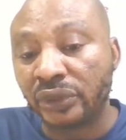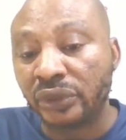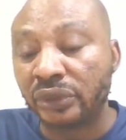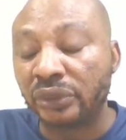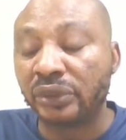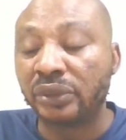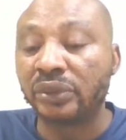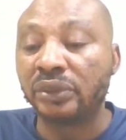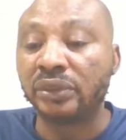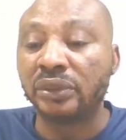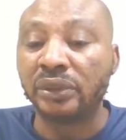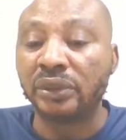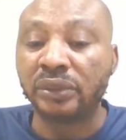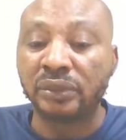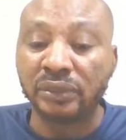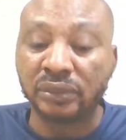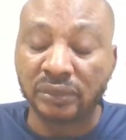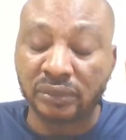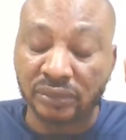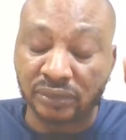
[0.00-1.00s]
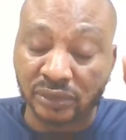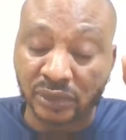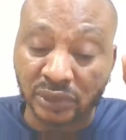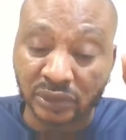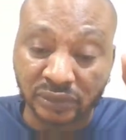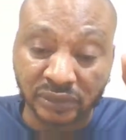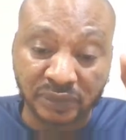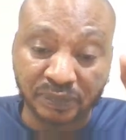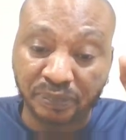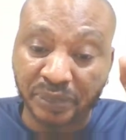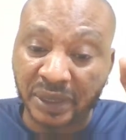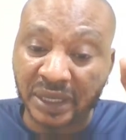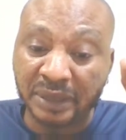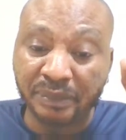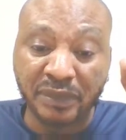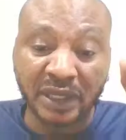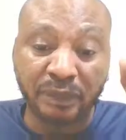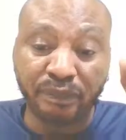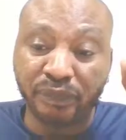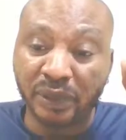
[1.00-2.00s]
you want to pay,
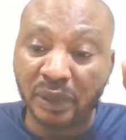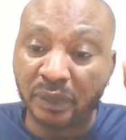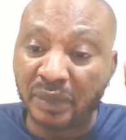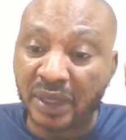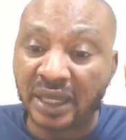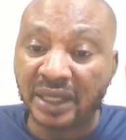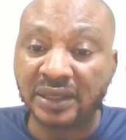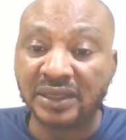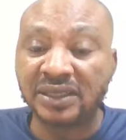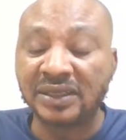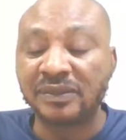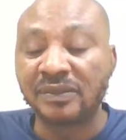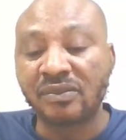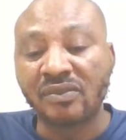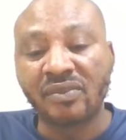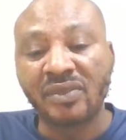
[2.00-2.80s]
make payments.